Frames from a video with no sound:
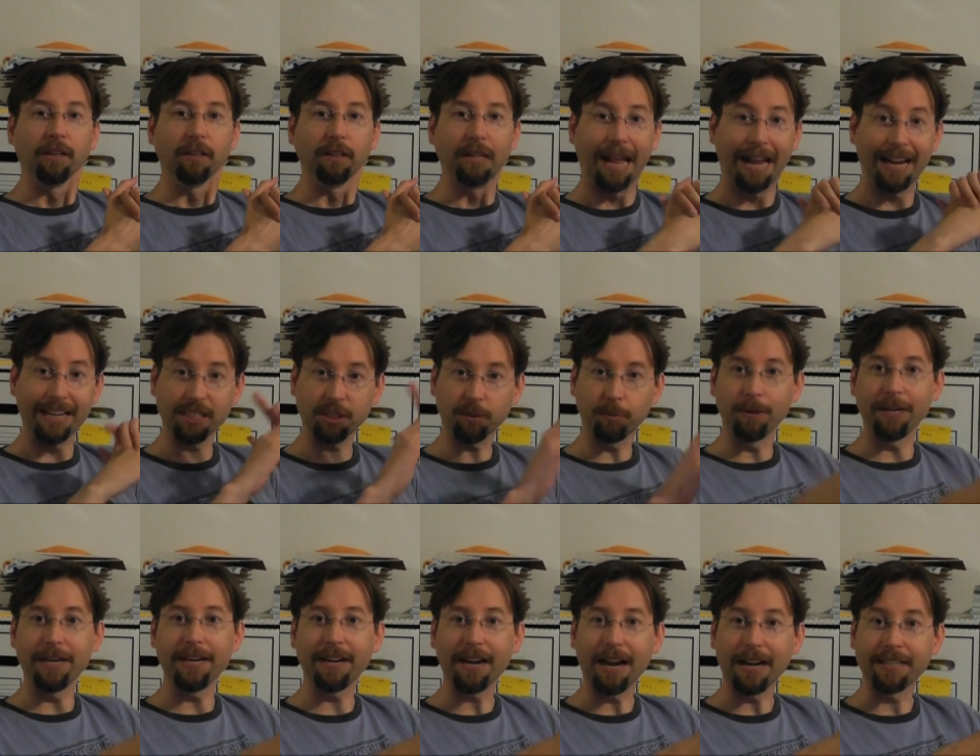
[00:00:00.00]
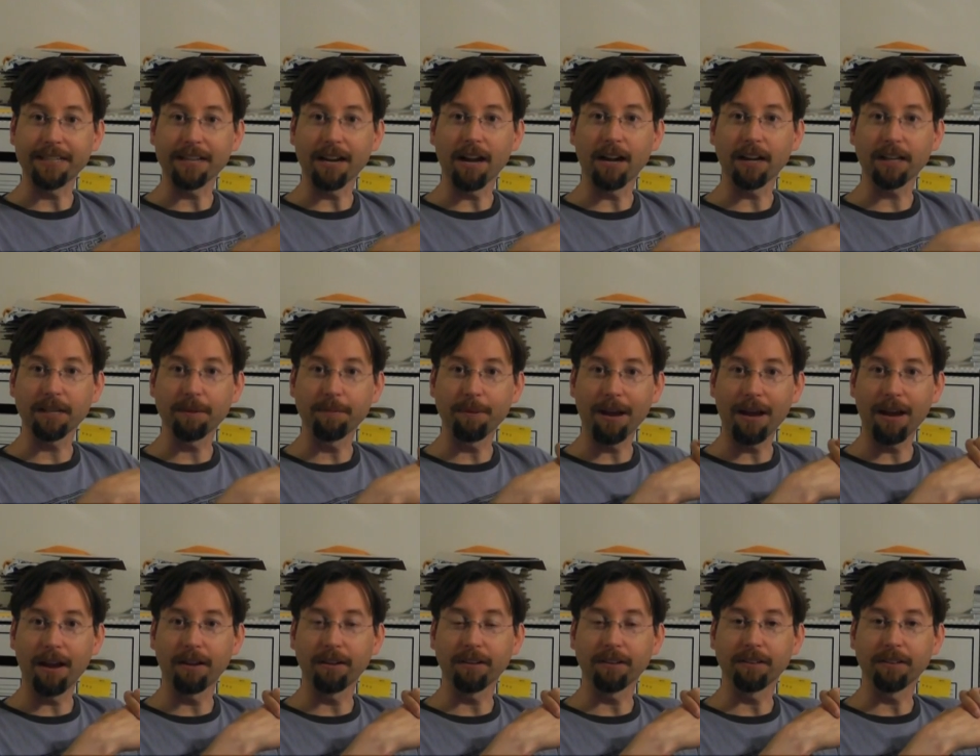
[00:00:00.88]
last week I talked
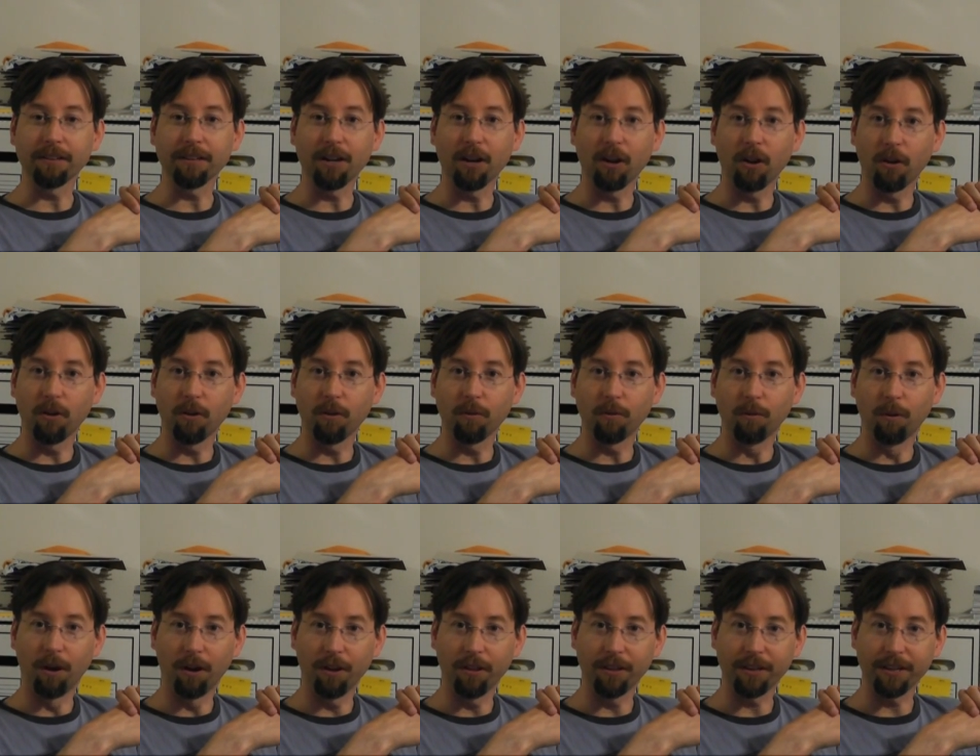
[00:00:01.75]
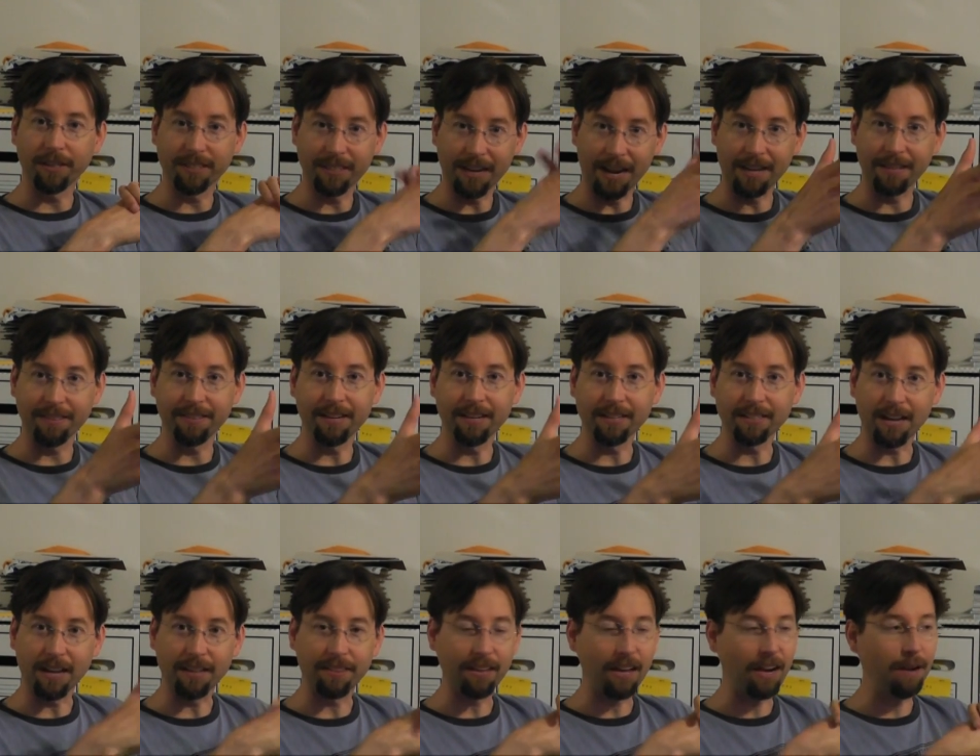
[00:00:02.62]
about, you know, one of the exciting things
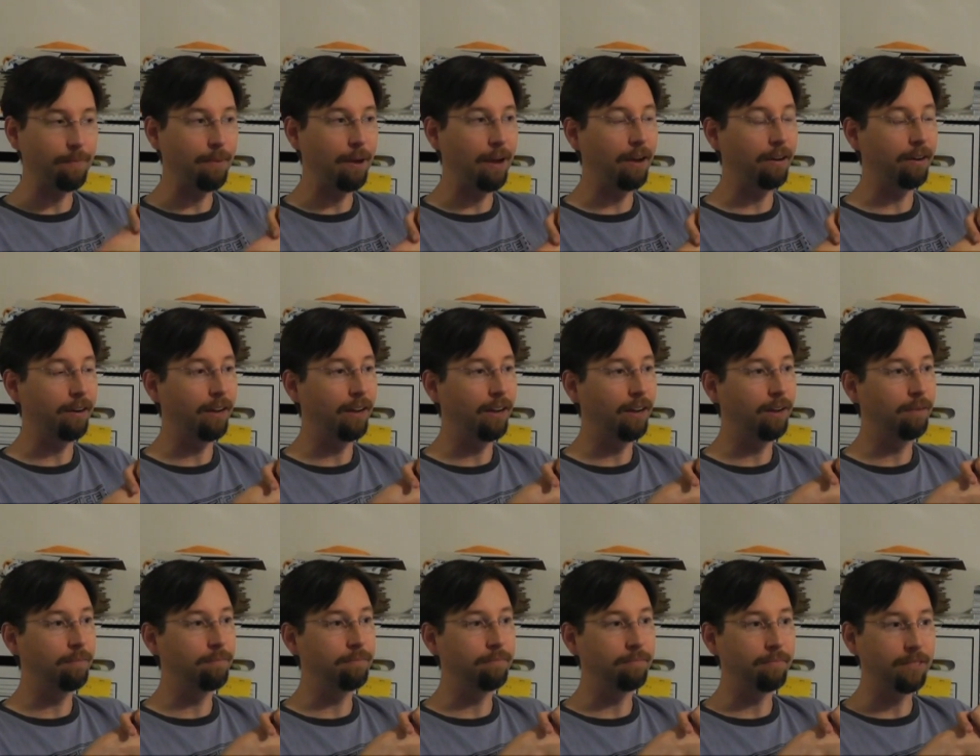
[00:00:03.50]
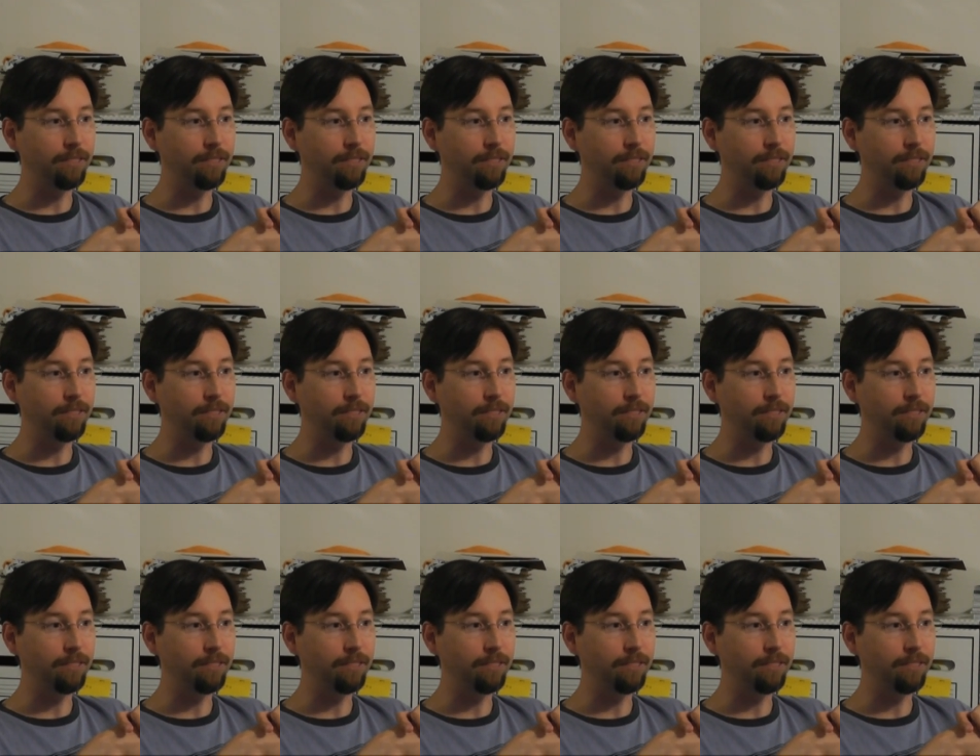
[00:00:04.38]
I thought about um,